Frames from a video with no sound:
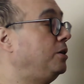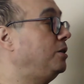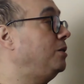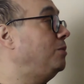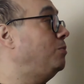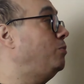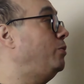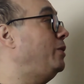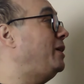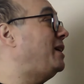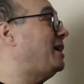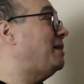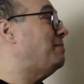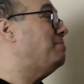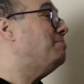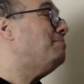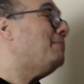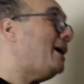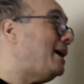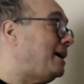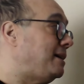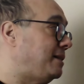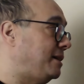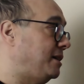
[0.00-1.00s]
We can
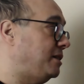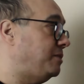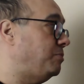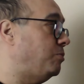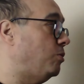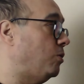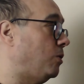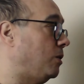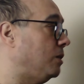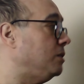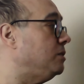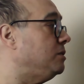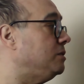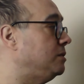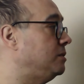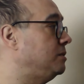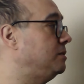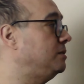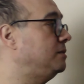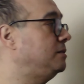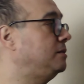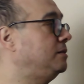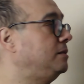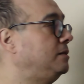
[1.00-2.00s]
make this work,
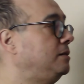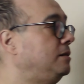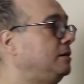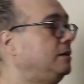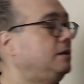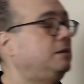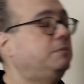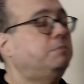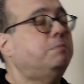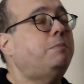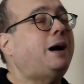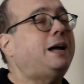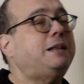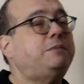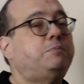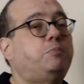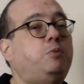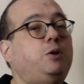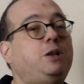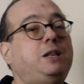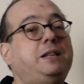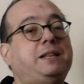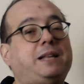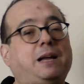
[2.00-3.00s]
but
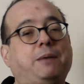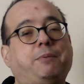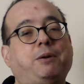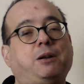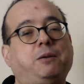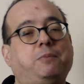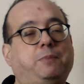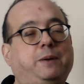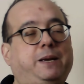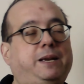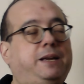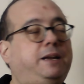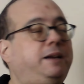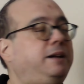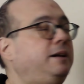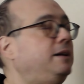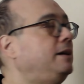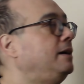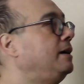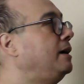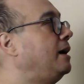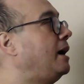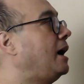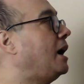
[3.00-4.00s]
will never be
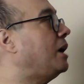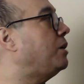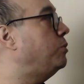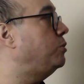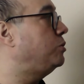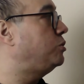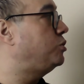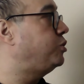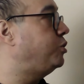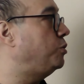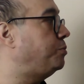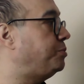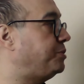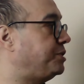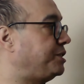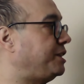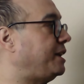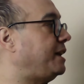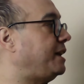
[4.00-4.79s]
a good substrate.